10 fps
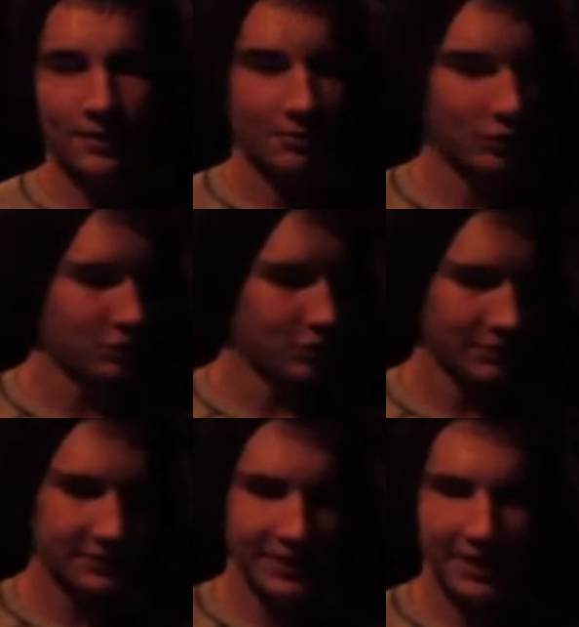not sure
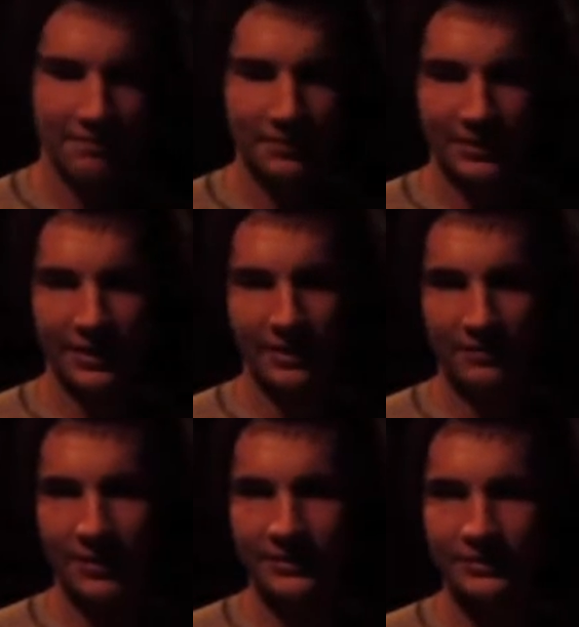what's gonna happen there,
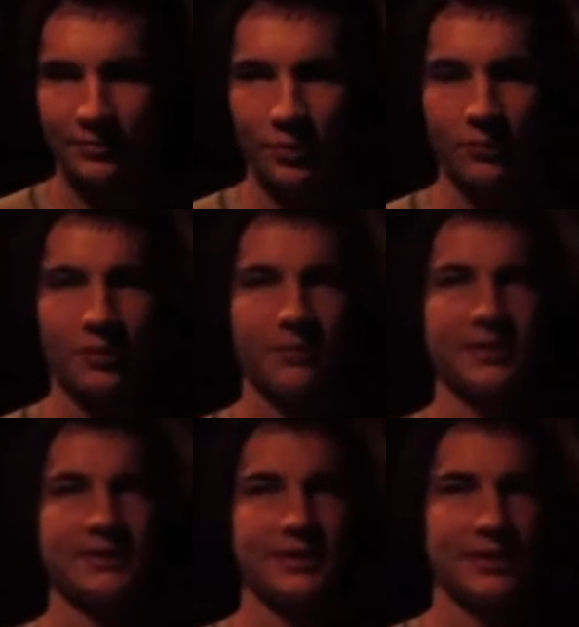but we'll
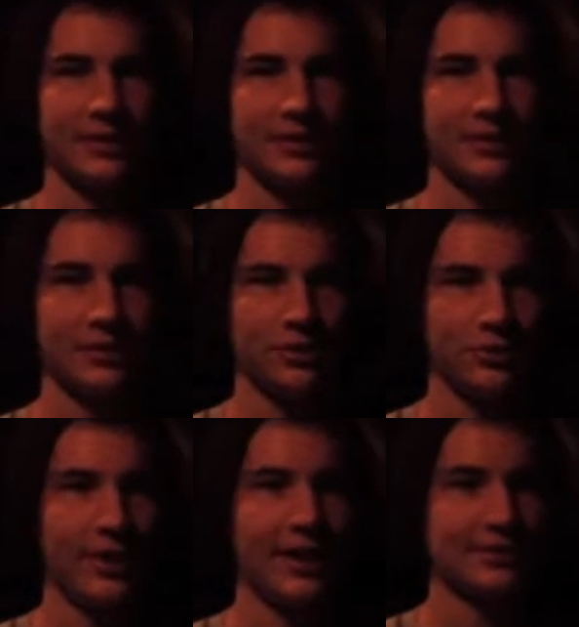probably see
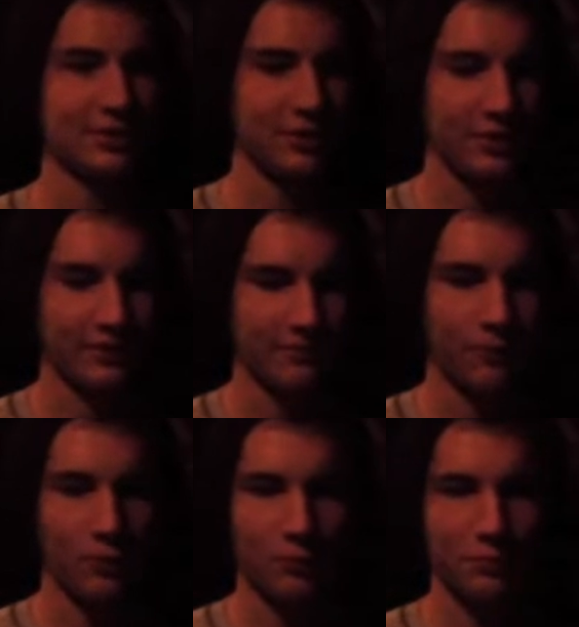who has early
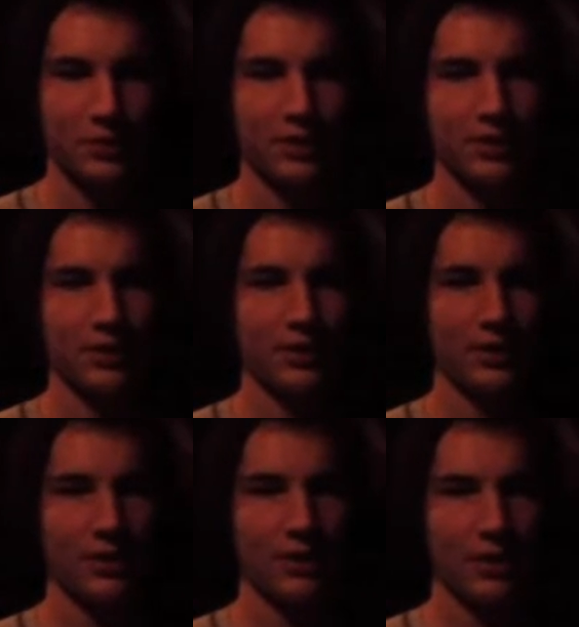form.
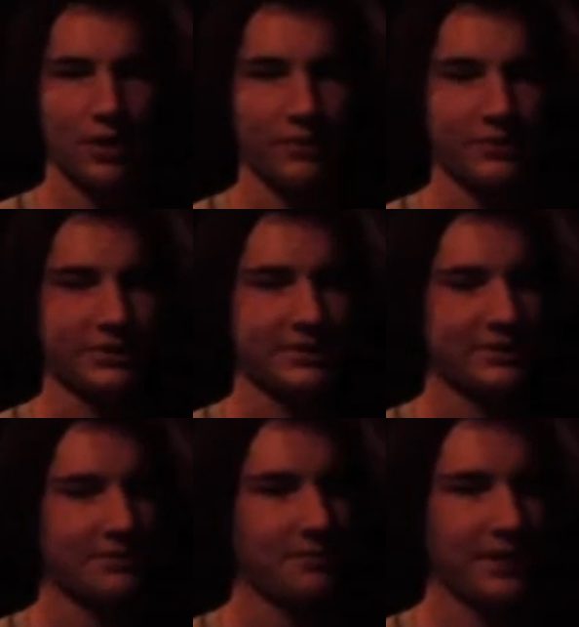I'm
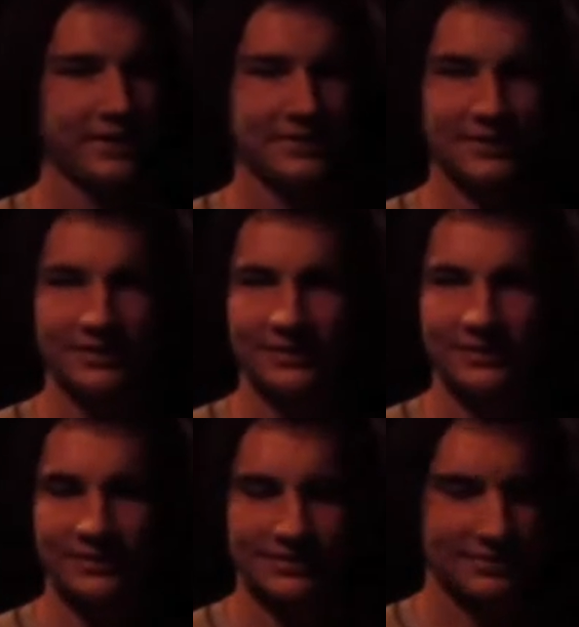
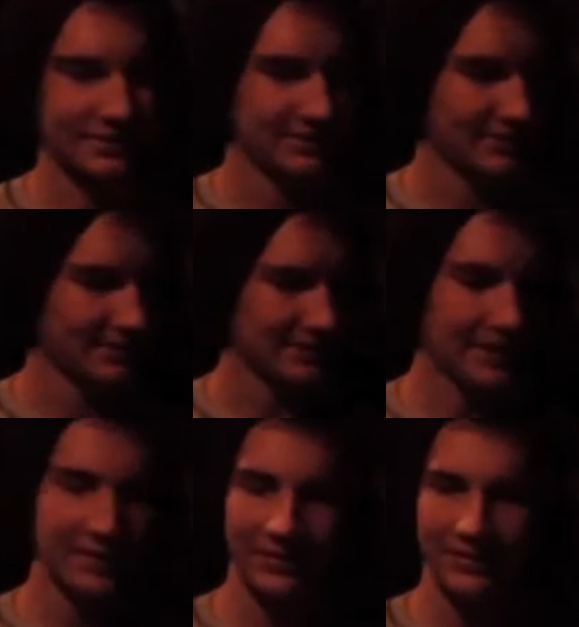expecting,
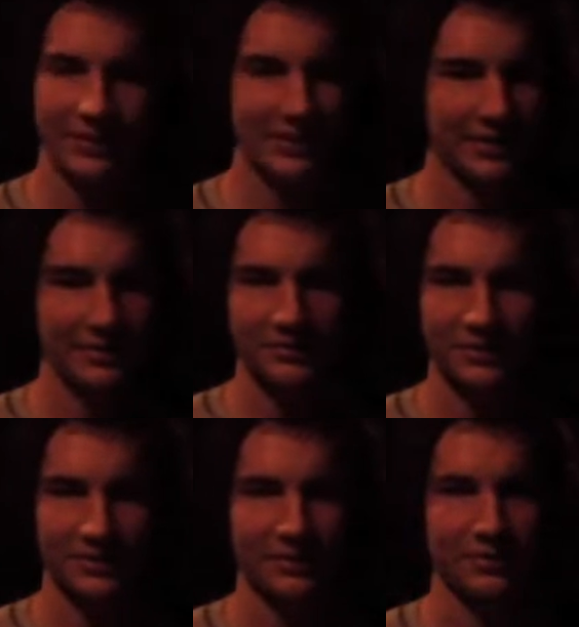I don't really know
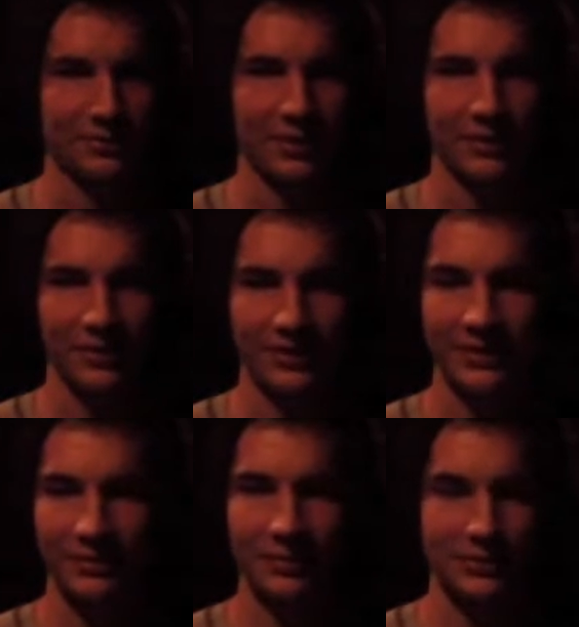who's gonna do well. I
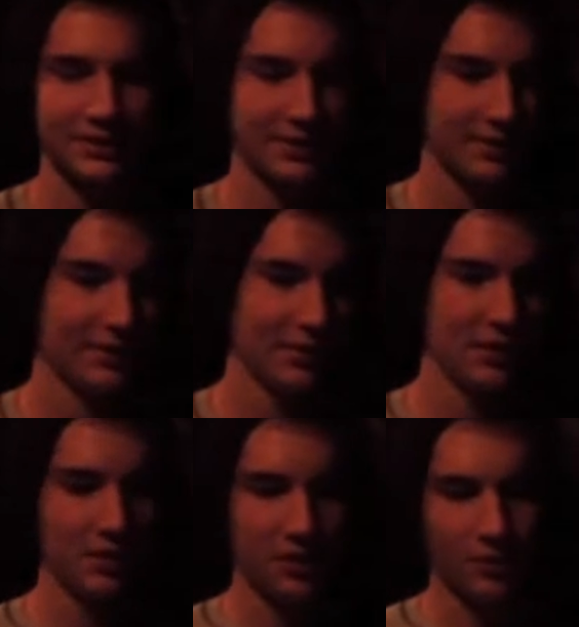think we'll see
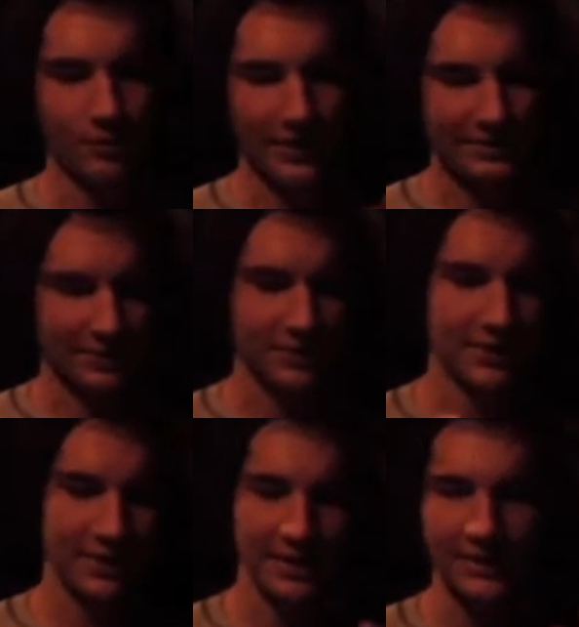who has
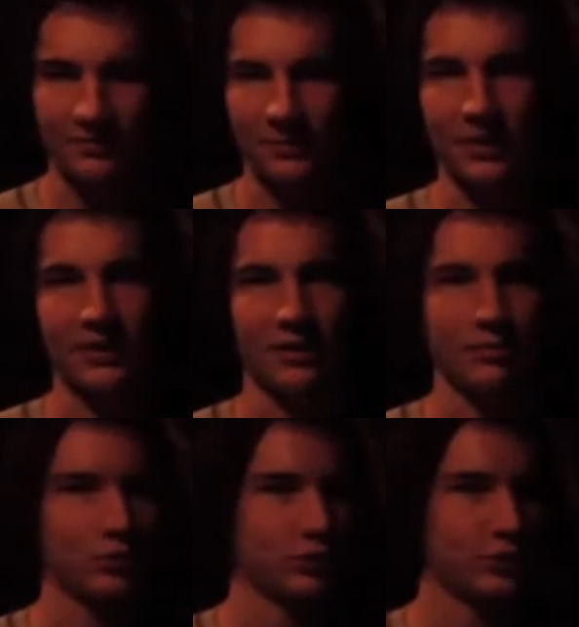early legs, but
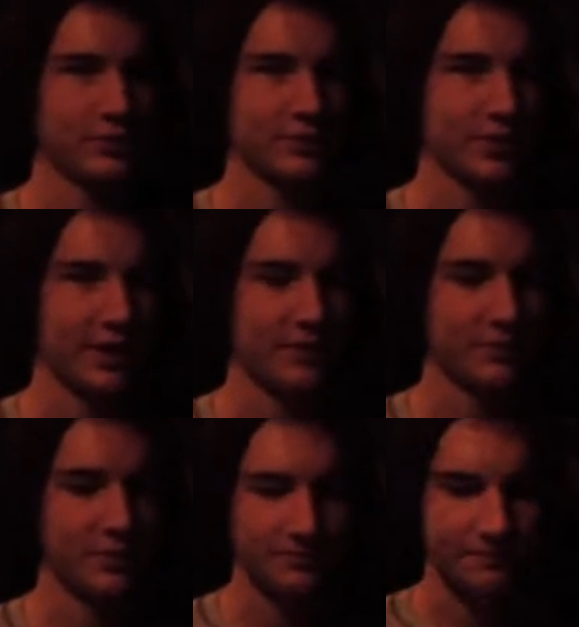I'm not sure what's gonna
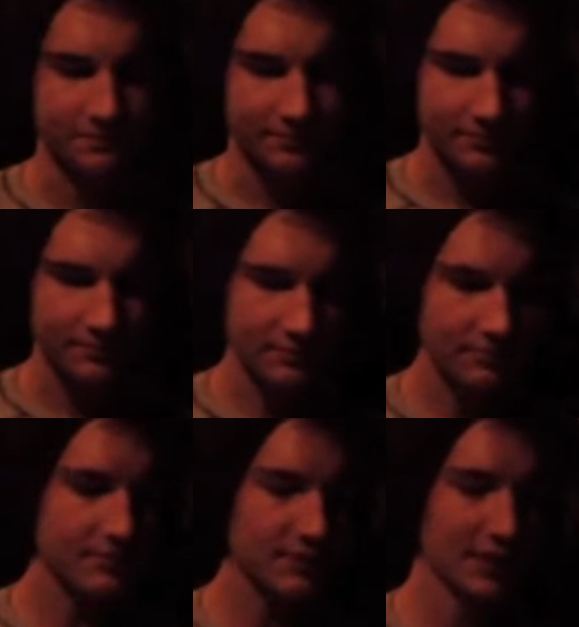happen.
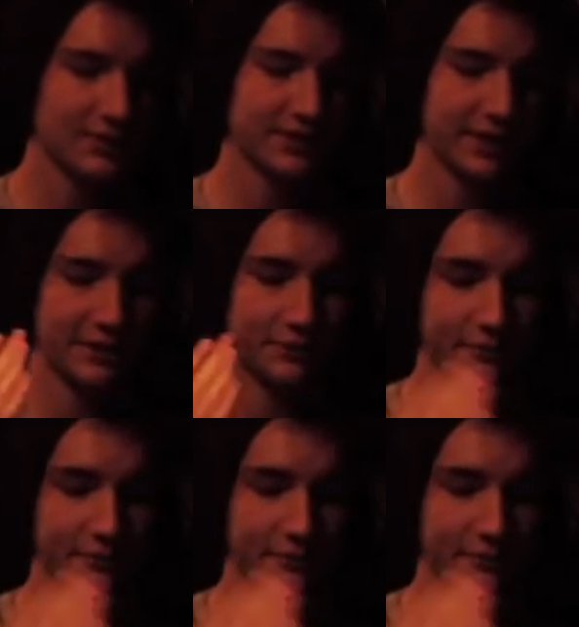Stage